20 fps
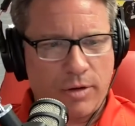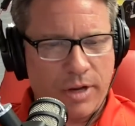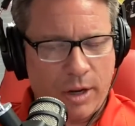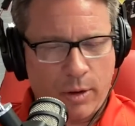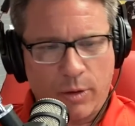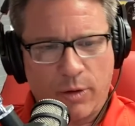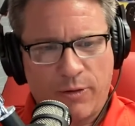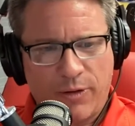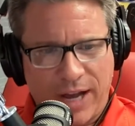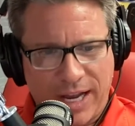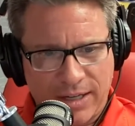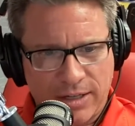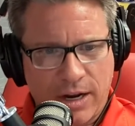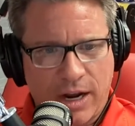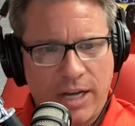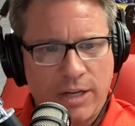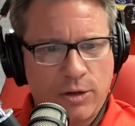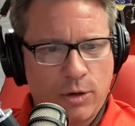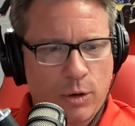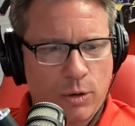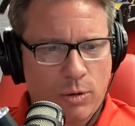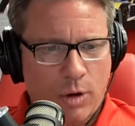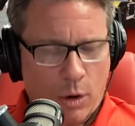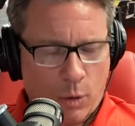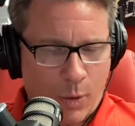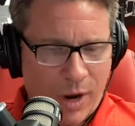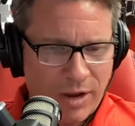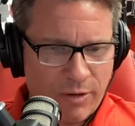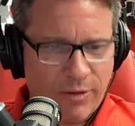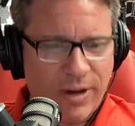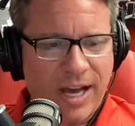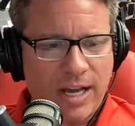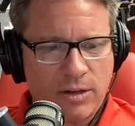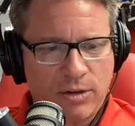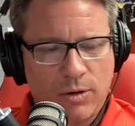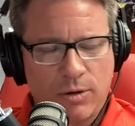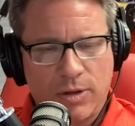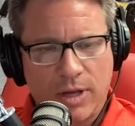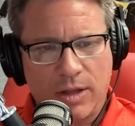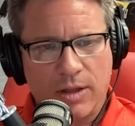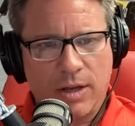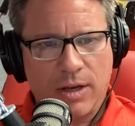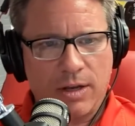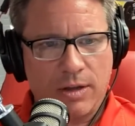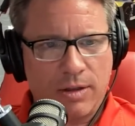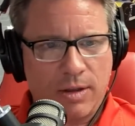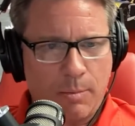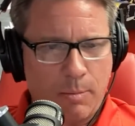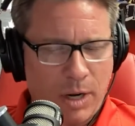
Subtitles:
The fast guys are way faster than the